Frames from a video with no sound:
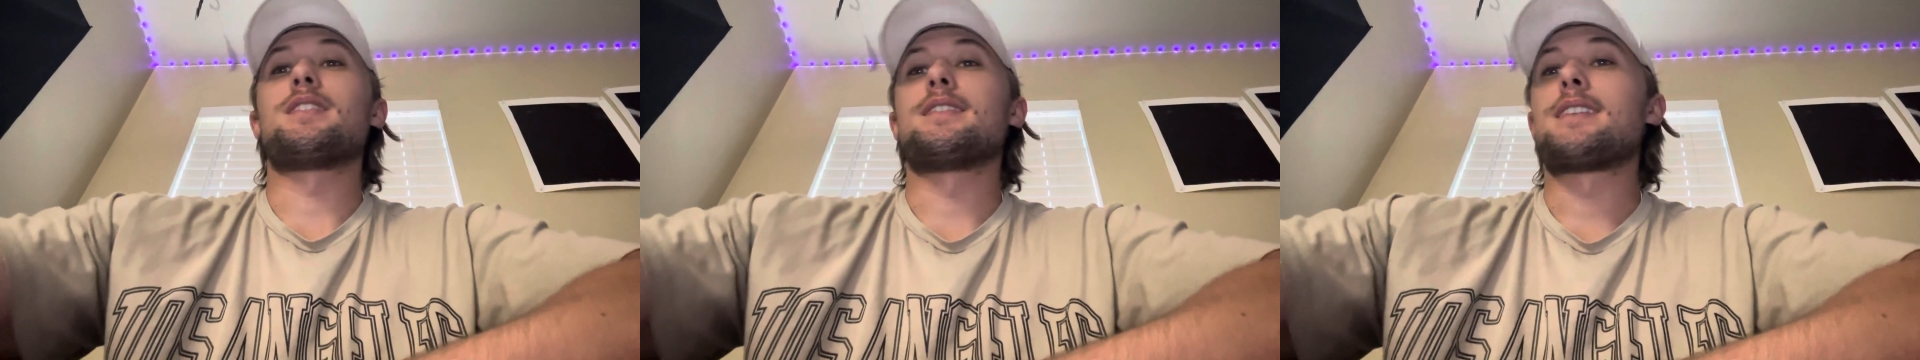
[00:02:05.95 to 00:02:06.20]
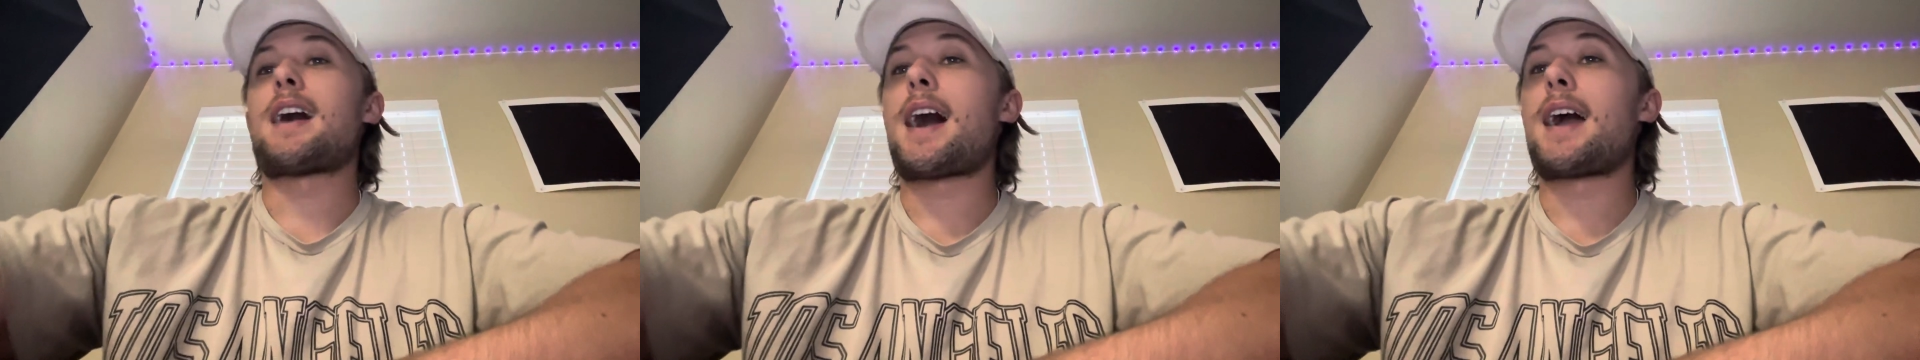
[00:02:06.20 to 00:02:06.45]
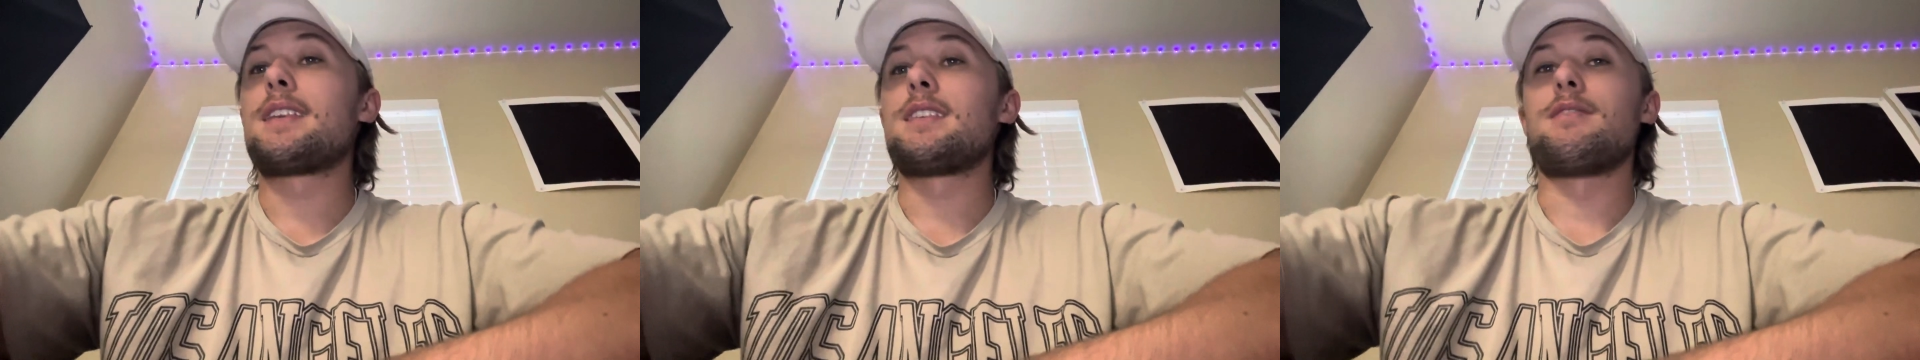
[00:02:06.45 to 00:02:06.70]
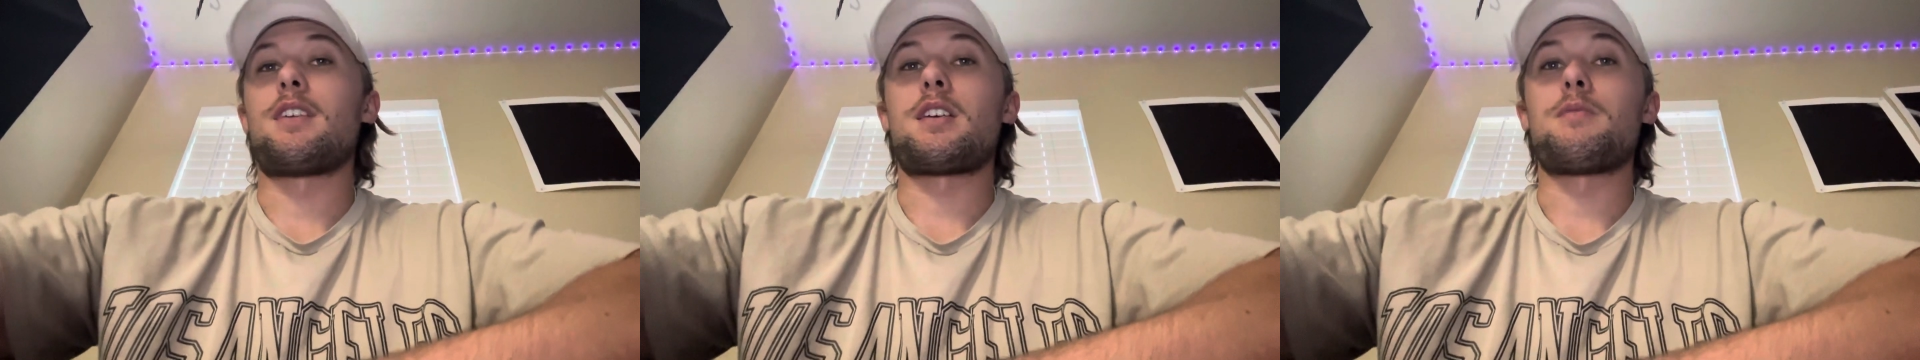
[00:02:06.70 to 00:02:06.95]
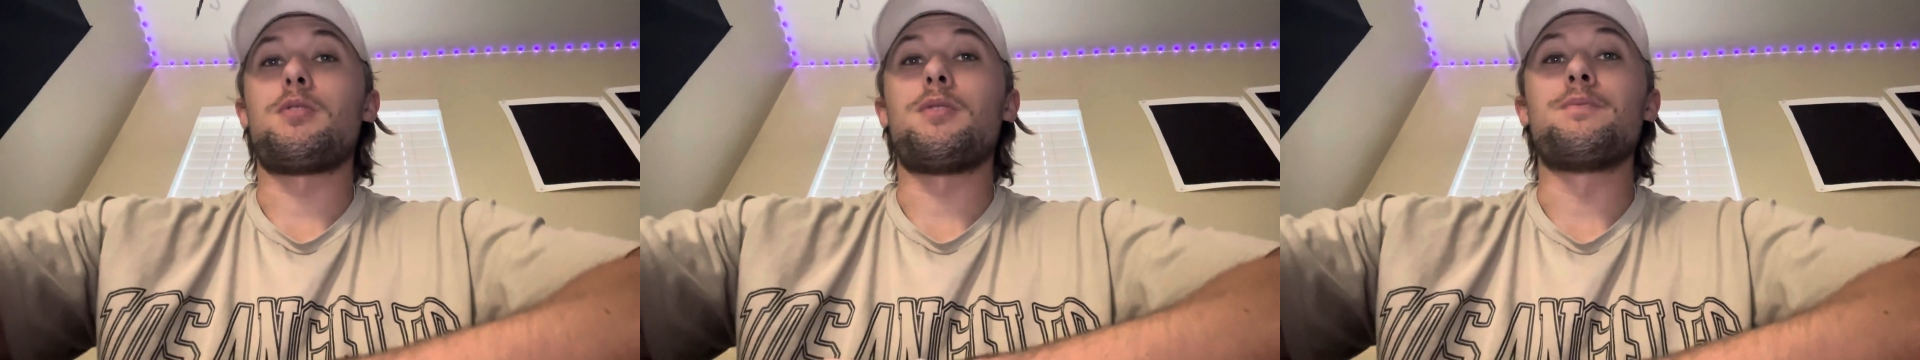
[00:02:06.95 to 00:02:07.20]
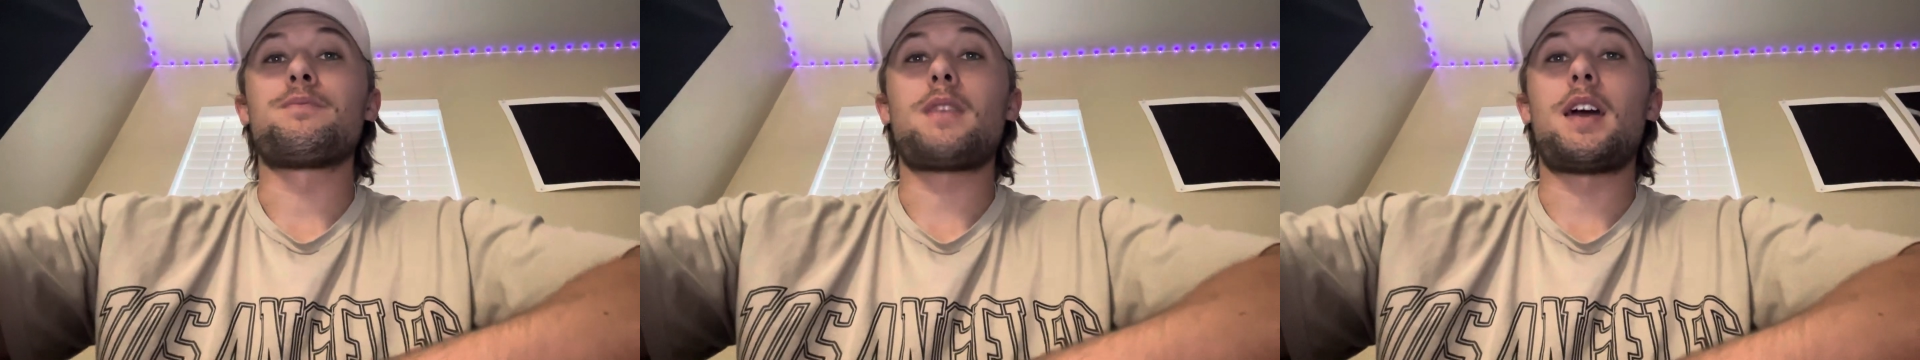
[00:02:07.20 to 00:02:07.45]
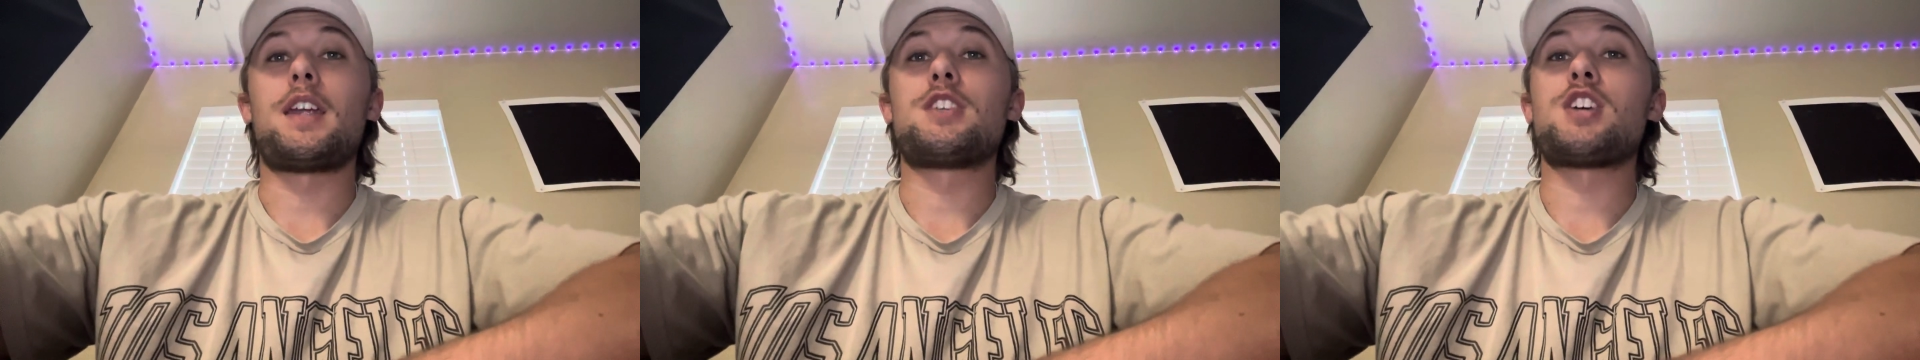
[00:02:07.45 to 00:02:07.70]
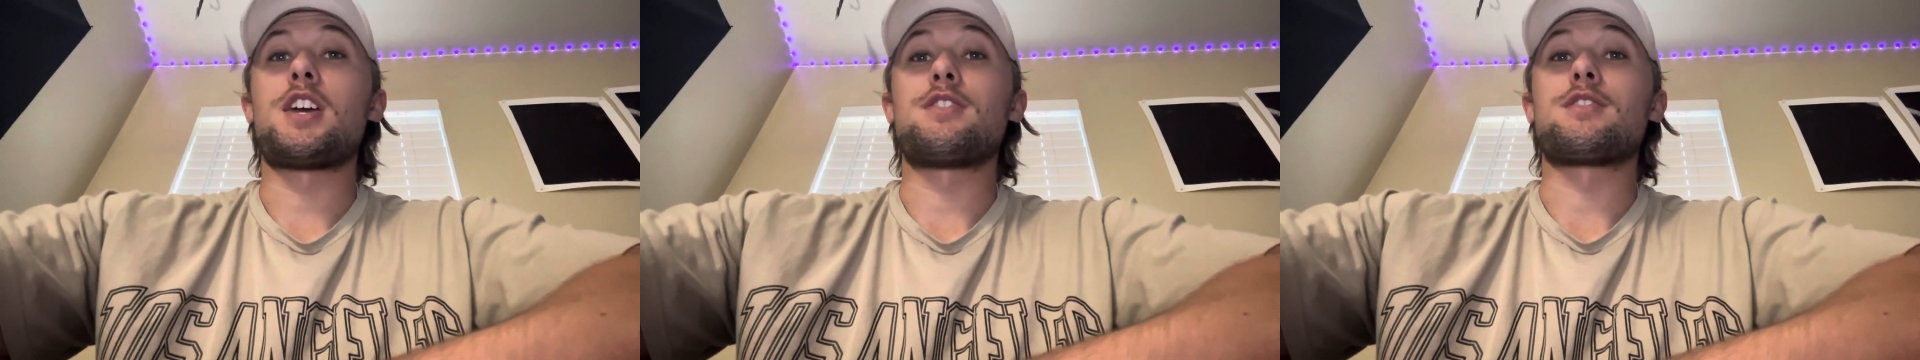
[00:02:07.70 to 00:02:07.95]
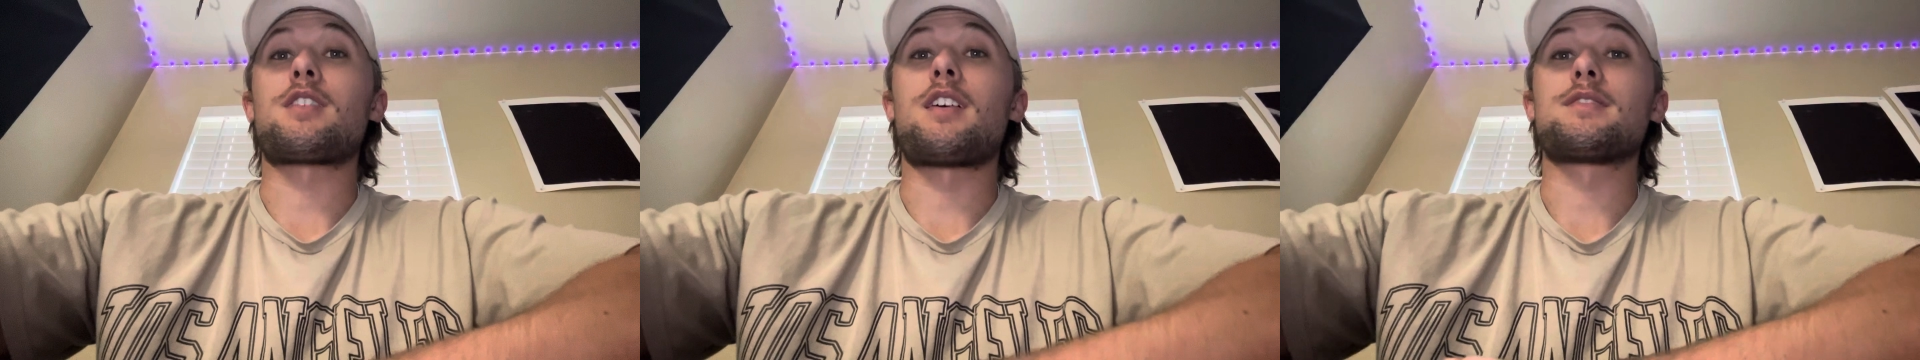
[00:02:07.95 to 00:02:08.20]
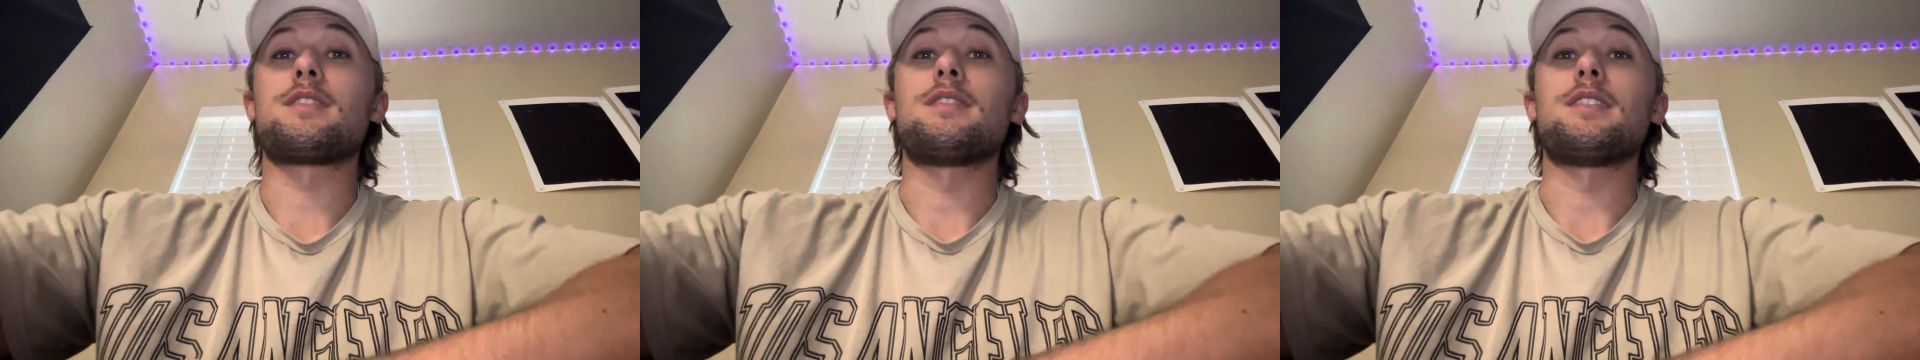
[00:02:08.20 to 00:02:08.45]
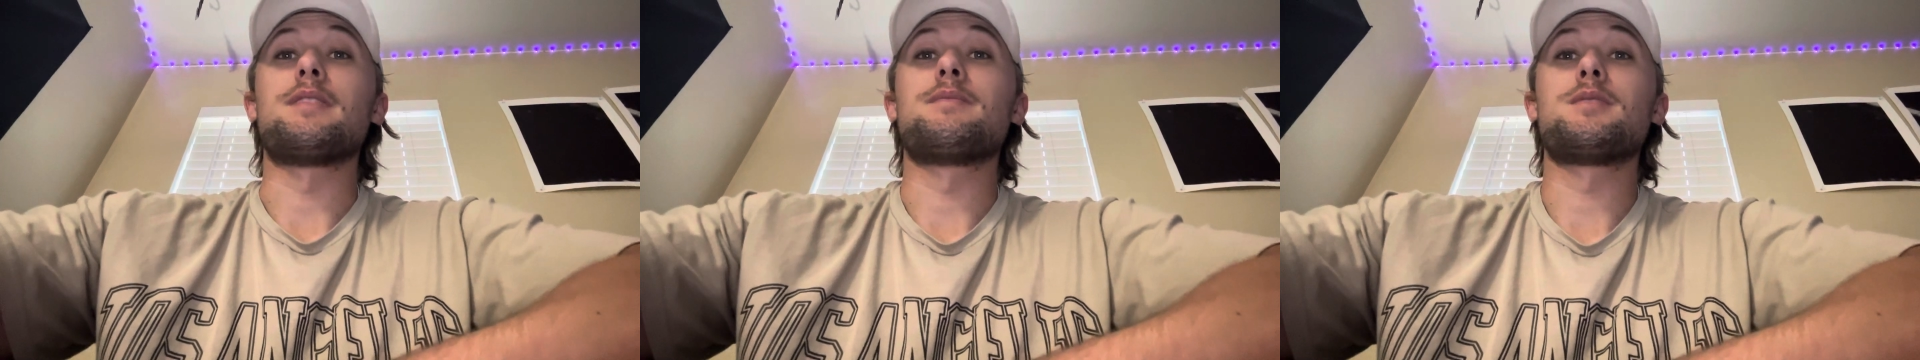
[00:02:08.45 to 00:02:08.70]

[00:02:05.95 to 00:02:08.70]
is highly variable and it changes constantly.